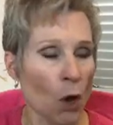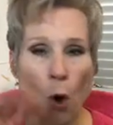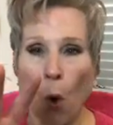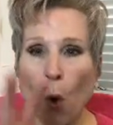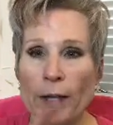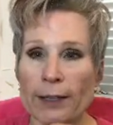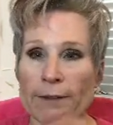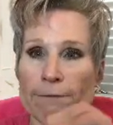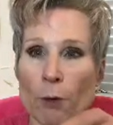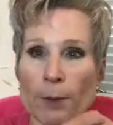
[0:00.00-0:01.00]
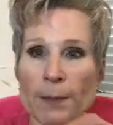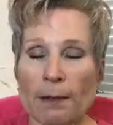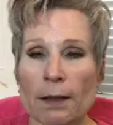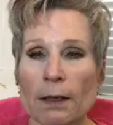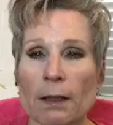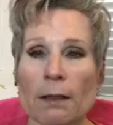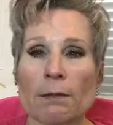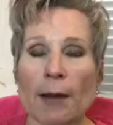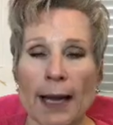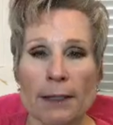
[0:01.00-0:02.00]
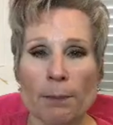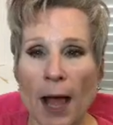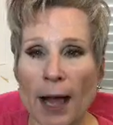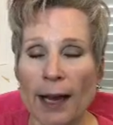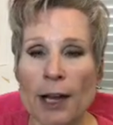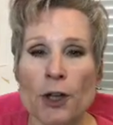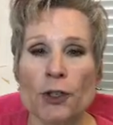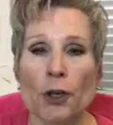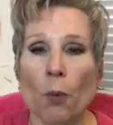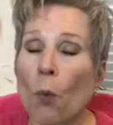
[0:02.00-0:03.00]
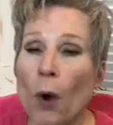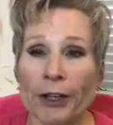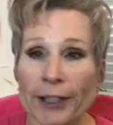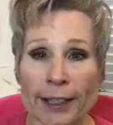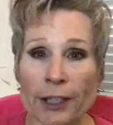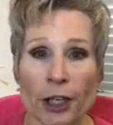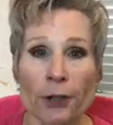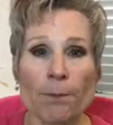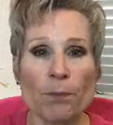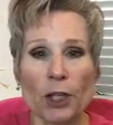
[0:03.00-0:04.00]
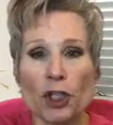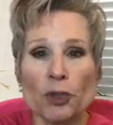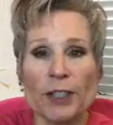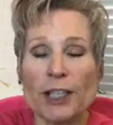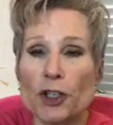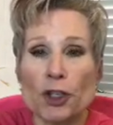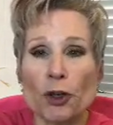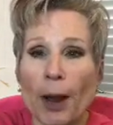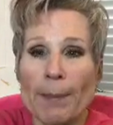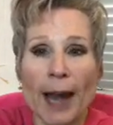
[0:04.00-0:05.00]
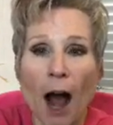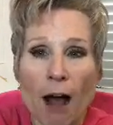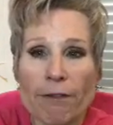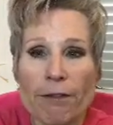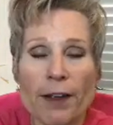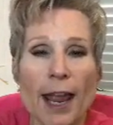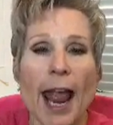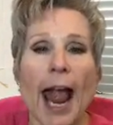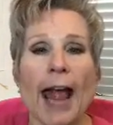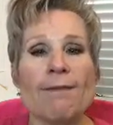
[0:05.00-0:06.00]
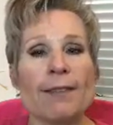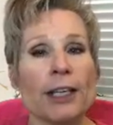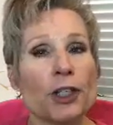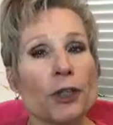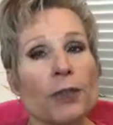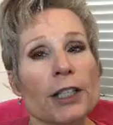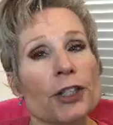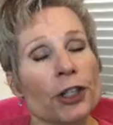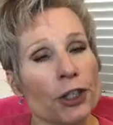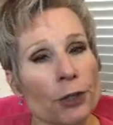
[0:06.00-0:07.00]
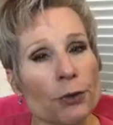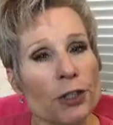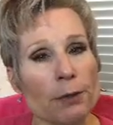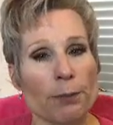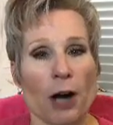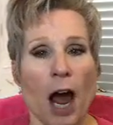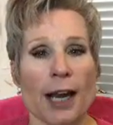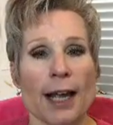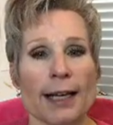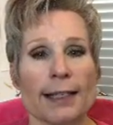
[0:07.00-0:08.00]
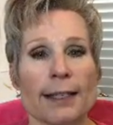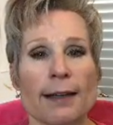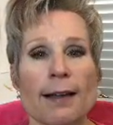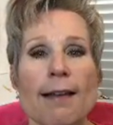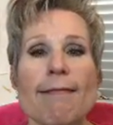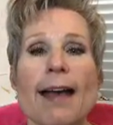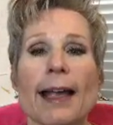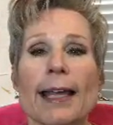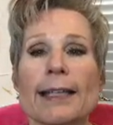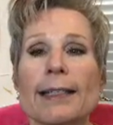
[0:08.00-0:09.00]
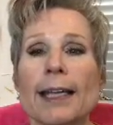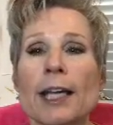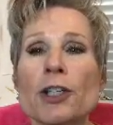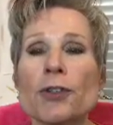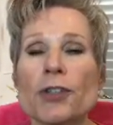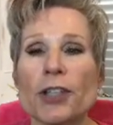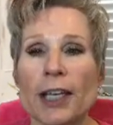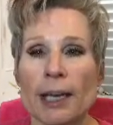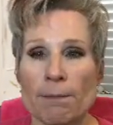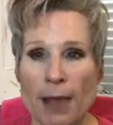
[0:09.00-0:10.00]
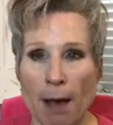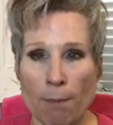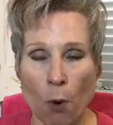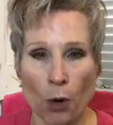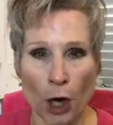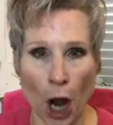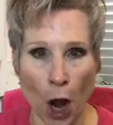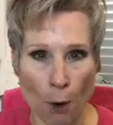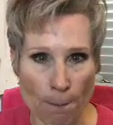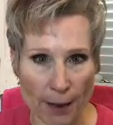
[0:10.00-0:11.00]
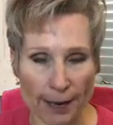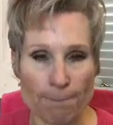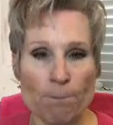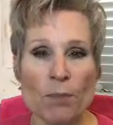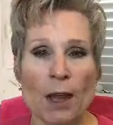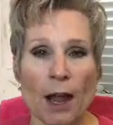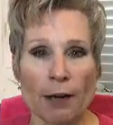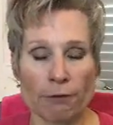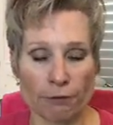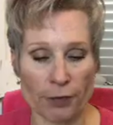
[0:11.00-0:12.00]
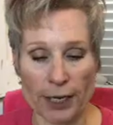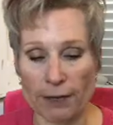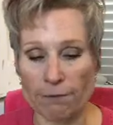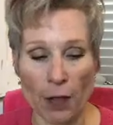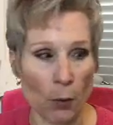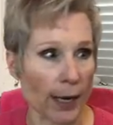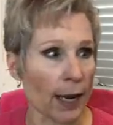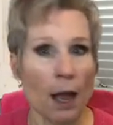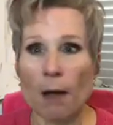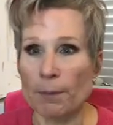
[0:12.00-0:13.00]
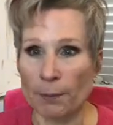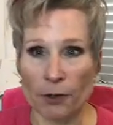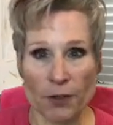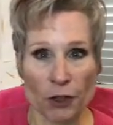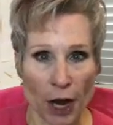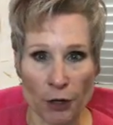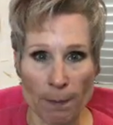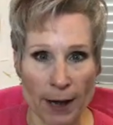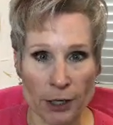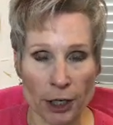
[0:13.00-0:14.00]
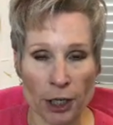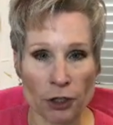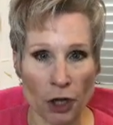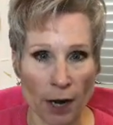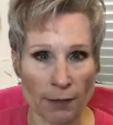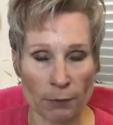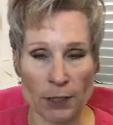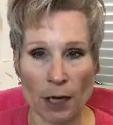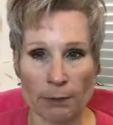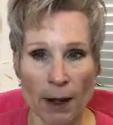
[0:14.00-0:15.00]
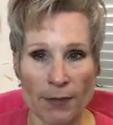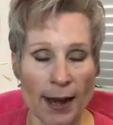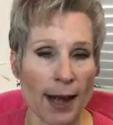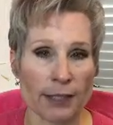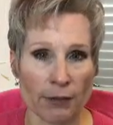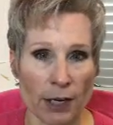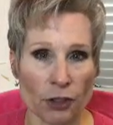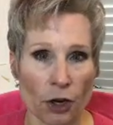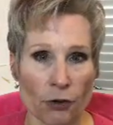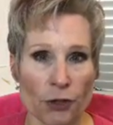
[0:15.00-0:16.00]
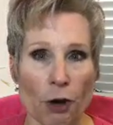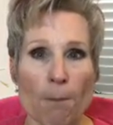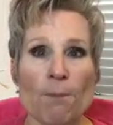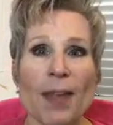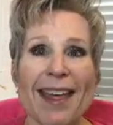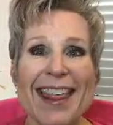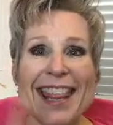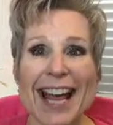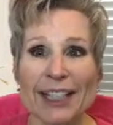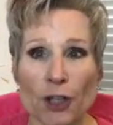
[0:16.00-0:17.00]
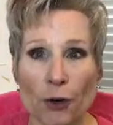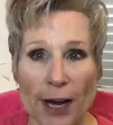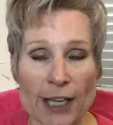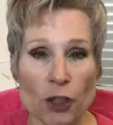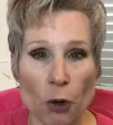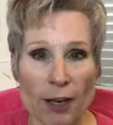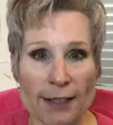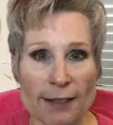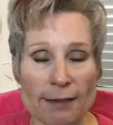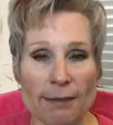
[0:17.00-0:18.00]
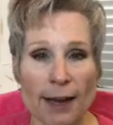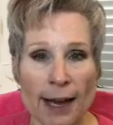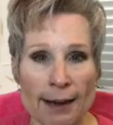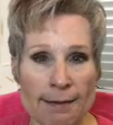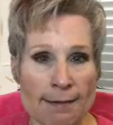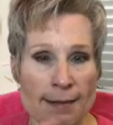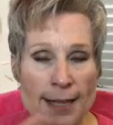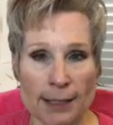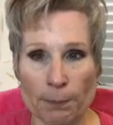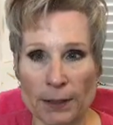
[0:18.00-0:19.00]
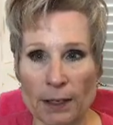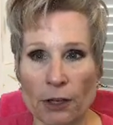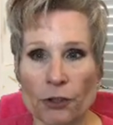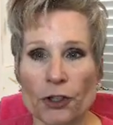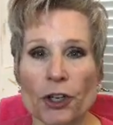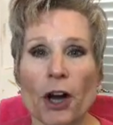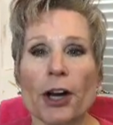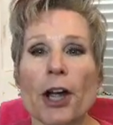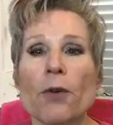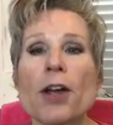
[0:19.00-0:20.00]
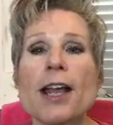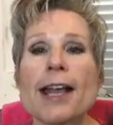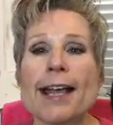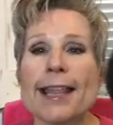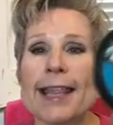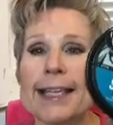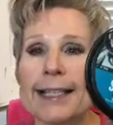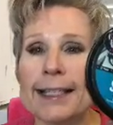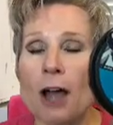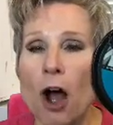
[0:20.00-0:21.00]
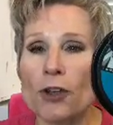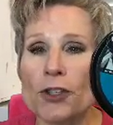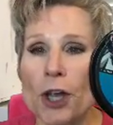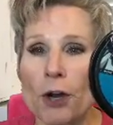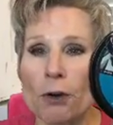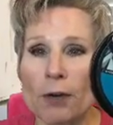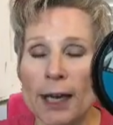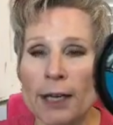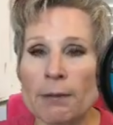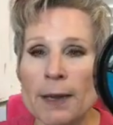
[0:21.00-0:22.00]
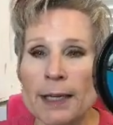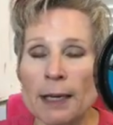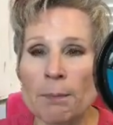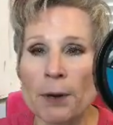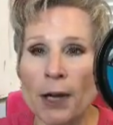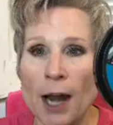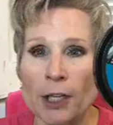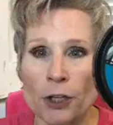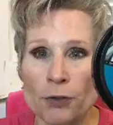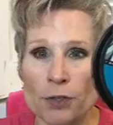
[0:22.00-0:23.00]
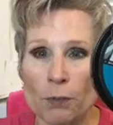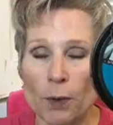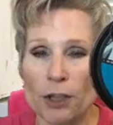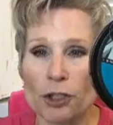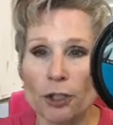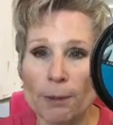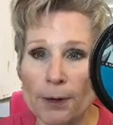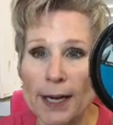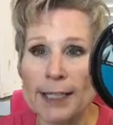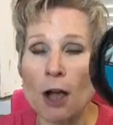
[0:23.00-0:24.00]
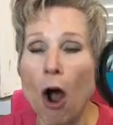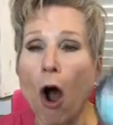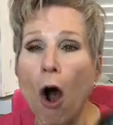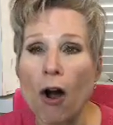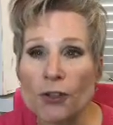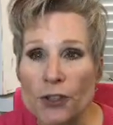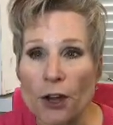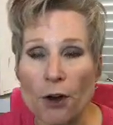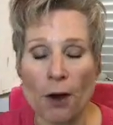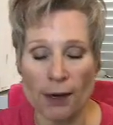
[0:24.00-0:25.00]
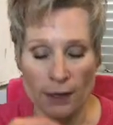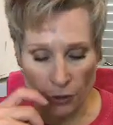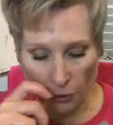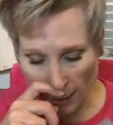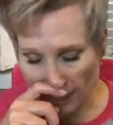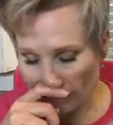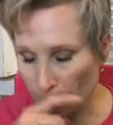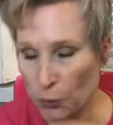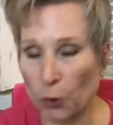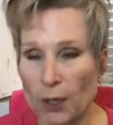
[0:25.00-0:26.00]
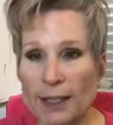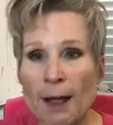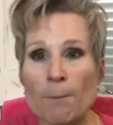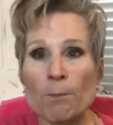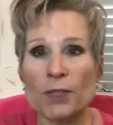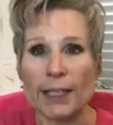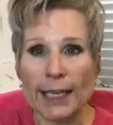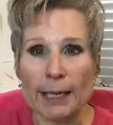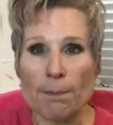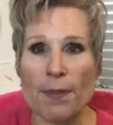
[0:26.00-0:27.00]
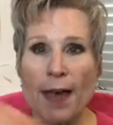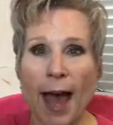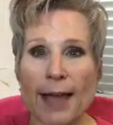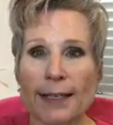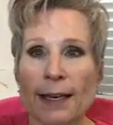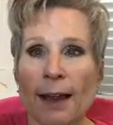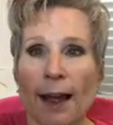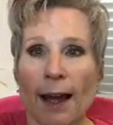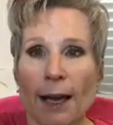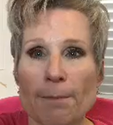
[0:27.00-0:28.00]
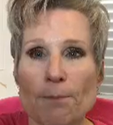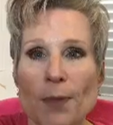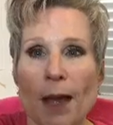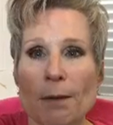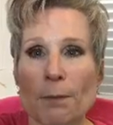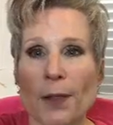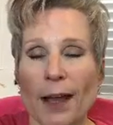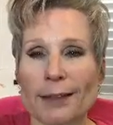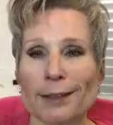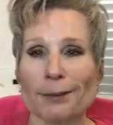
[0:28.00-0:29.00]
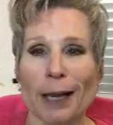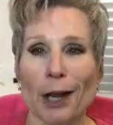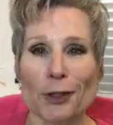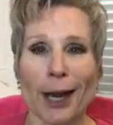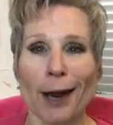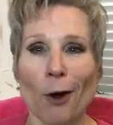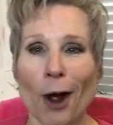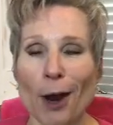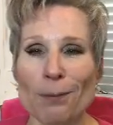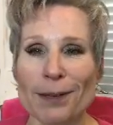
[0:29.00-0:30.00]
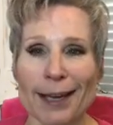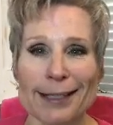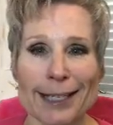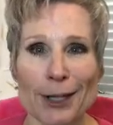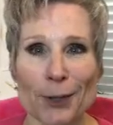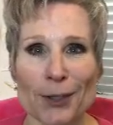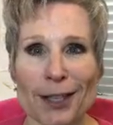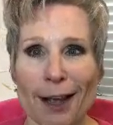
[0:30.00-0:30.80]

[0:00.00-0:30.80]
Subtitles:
oil, it forms a little wax plug. So what you need to do is you need to scrub it off, and then you need to use a product that continues to keep that pore open and free flowing. Remember the Gender Bender chunk that we talked about, that activated charcoal soap? That's a great choice in this particular scenario. This is also intermittent and periodic use with the stripper is also another great choice to keep that unplugged. Oh my gosh, I hope you can't see those